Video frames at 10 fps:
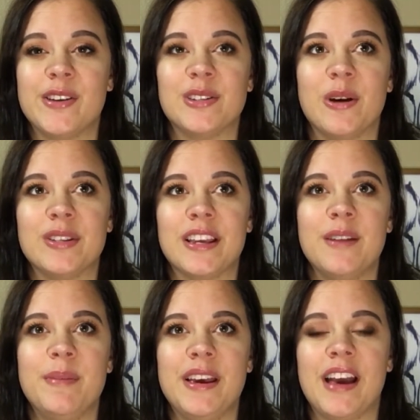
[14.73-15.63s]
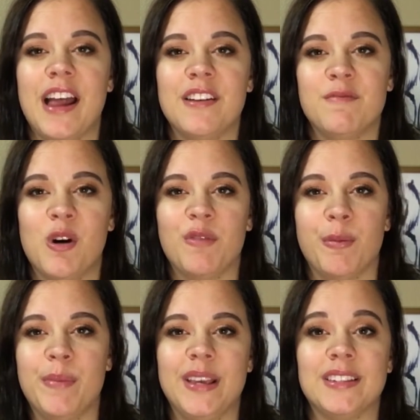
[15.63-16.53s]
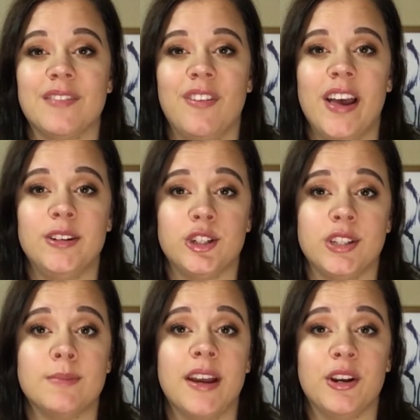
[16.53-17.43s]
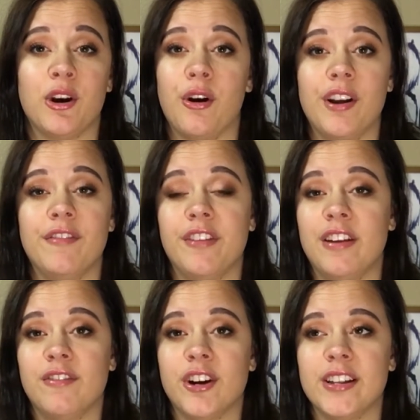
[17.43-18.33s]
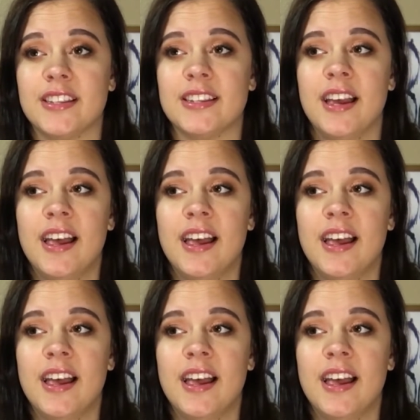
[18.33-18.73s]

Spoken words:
so it's going to be kind of more of a mix of like just my current favorites